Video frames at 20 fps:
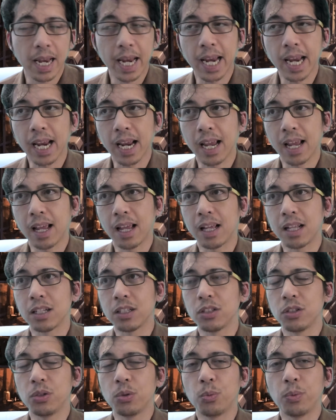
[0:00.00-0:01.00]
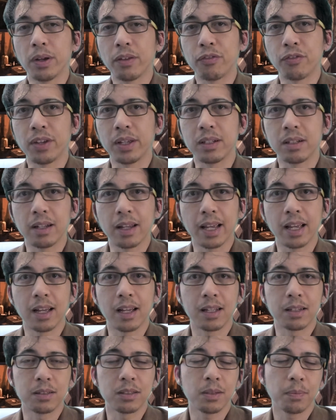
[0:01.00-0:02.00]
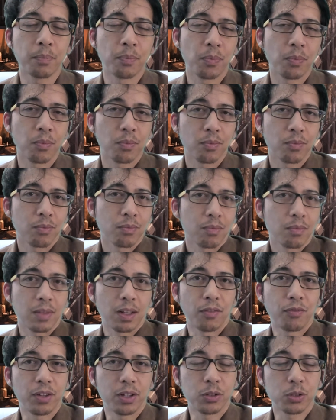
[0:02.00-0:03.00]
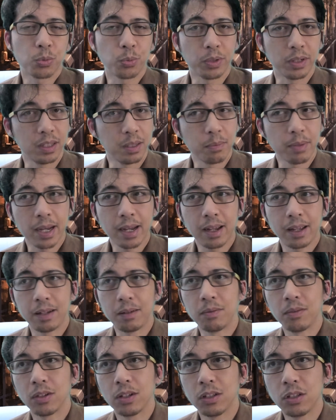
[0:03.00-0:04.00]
and you whiff it, and it feels really bad.